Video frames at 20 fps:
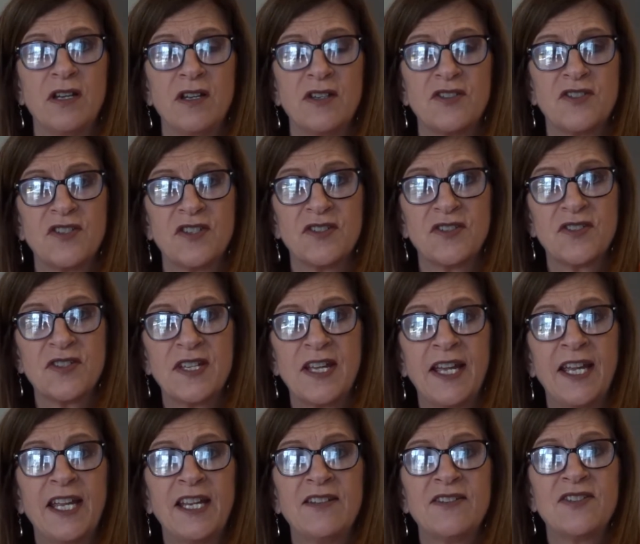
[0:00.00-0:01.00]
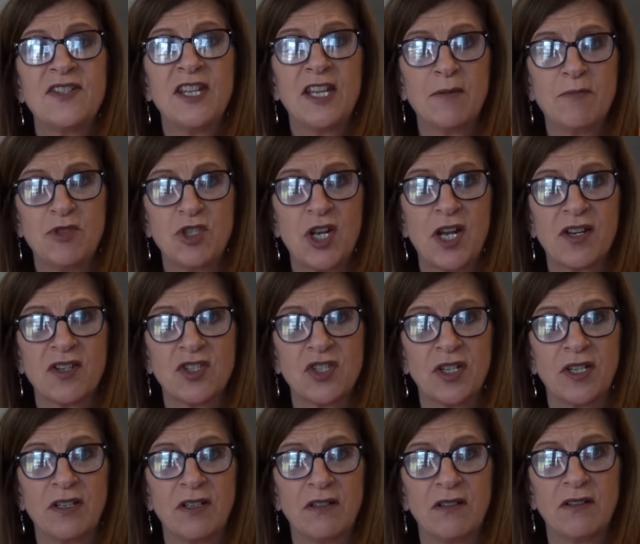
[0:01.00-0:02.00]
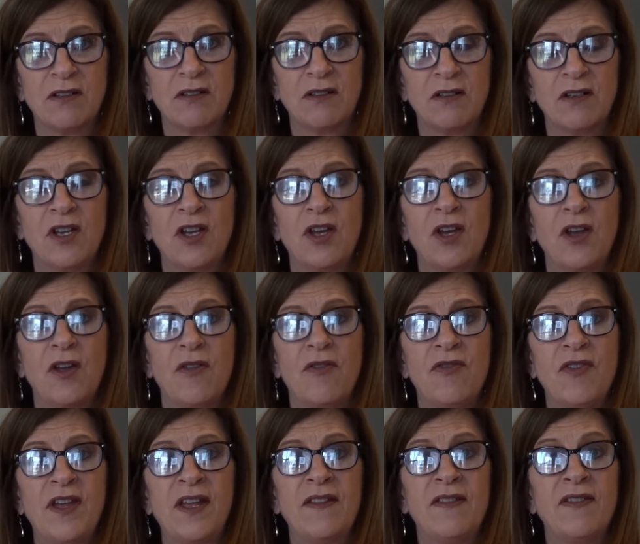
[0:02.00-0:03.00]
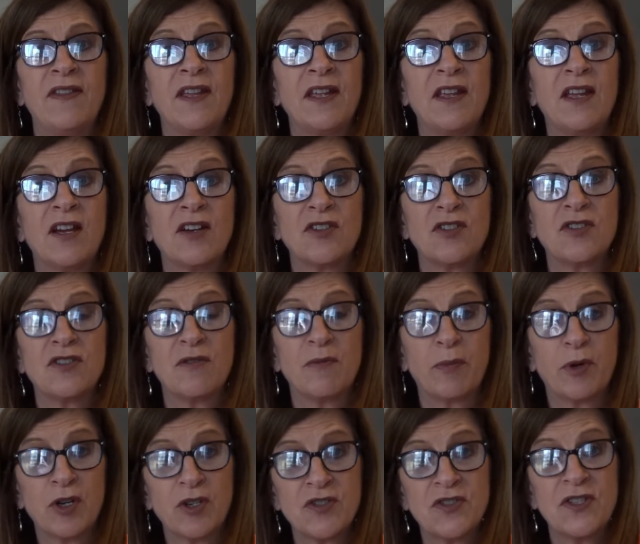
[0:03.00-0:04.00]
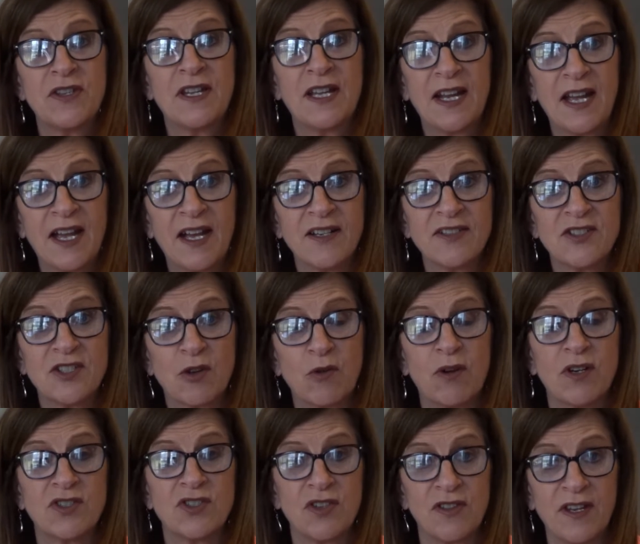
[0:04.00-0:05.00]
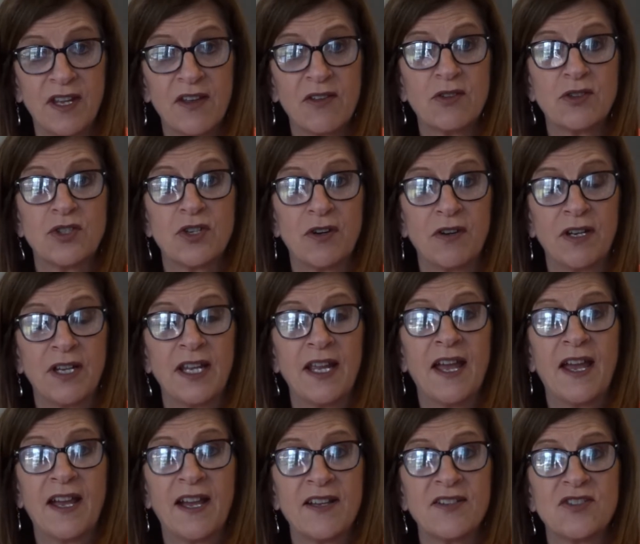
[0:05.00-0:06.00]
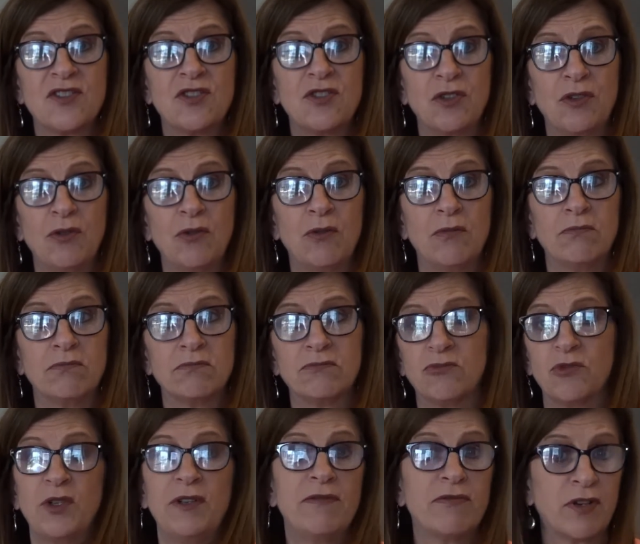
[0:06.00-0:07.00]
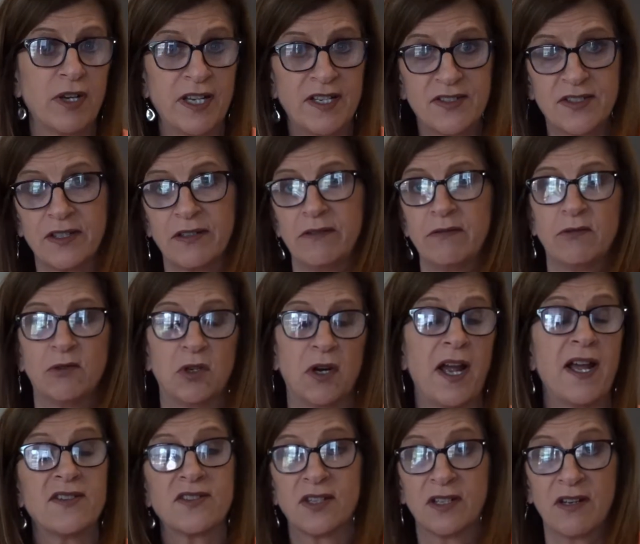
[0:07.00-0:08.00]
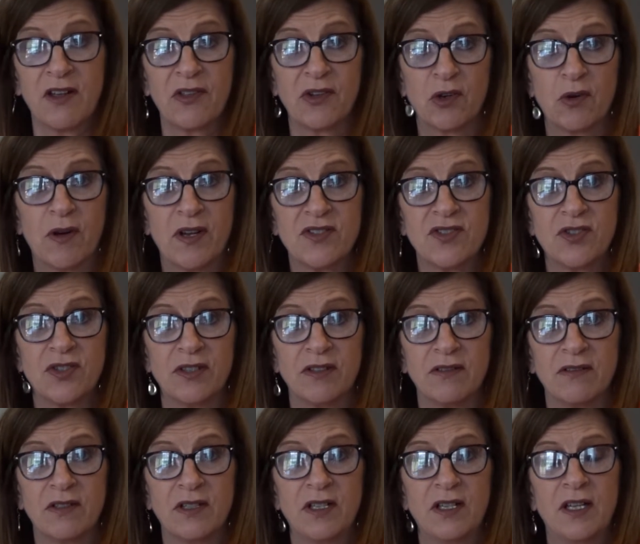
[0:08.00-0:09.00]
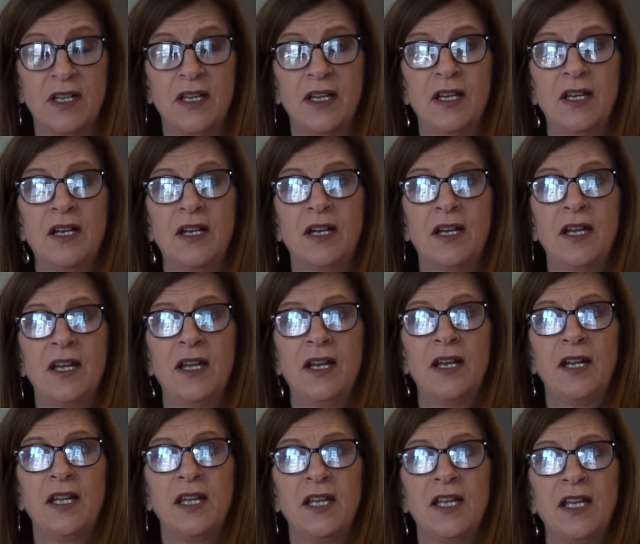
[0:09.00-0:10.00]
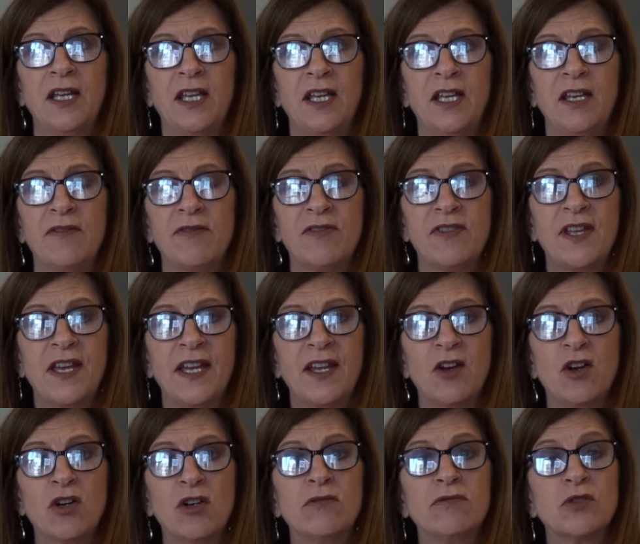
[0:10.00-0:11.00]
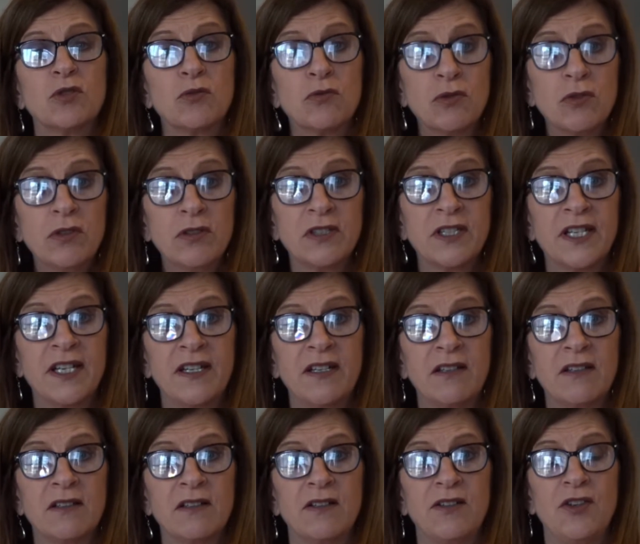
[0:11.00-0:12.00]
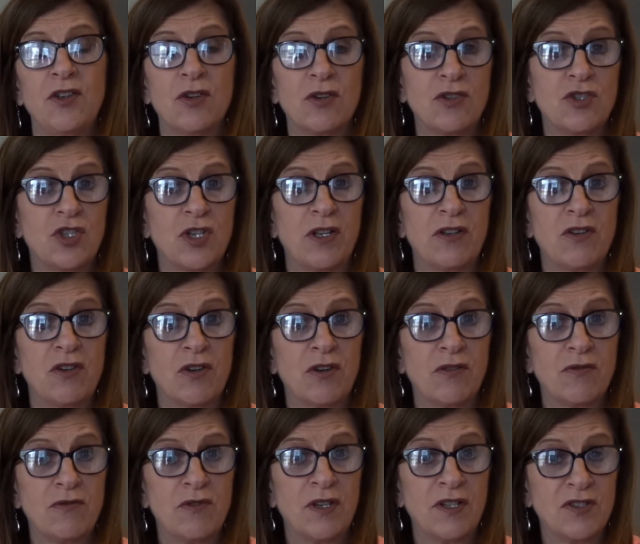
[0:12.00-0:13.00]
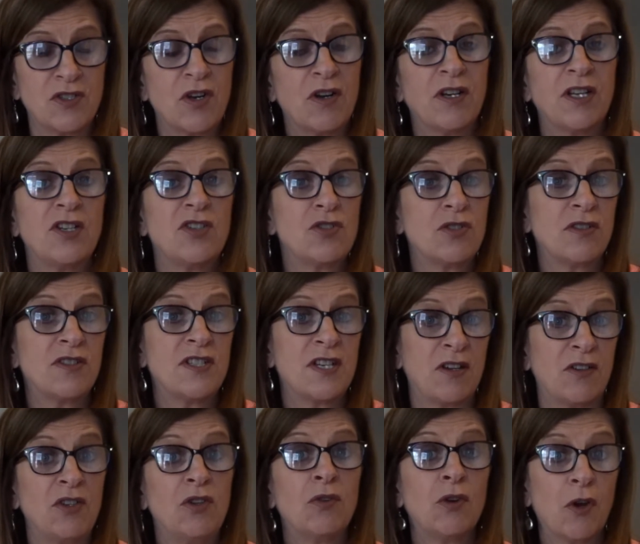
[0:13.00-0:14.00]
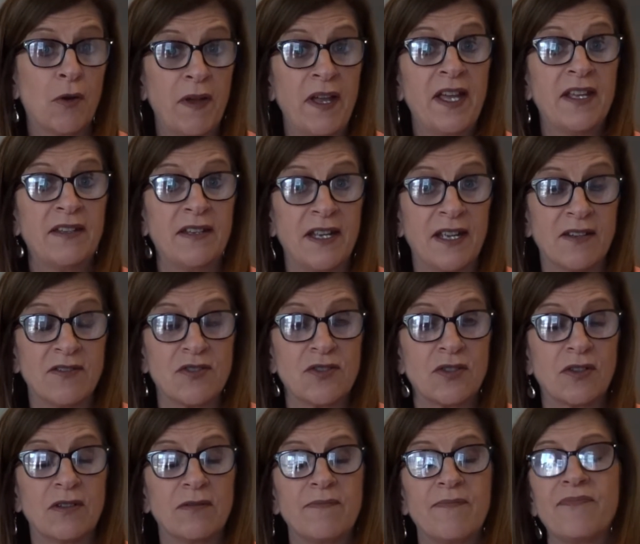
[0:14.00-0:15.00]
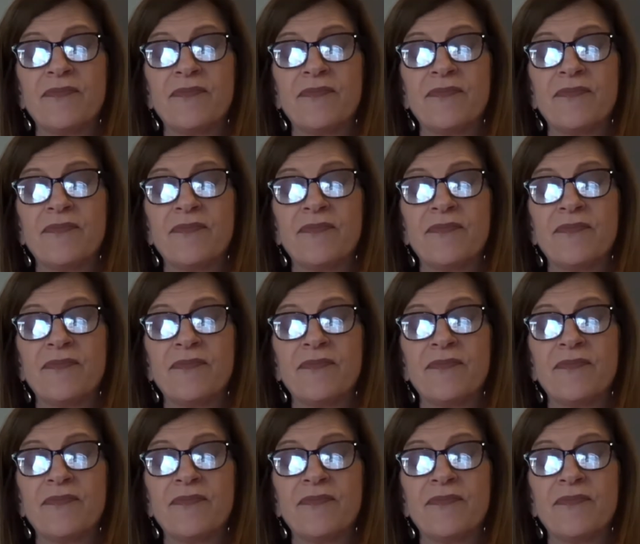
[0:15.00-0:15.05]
sustains the objection, then the person that asked the question, the other attorney, has to rephrase it or ask another question. If they overrule it, your attorney should tell you, go ahead and answer.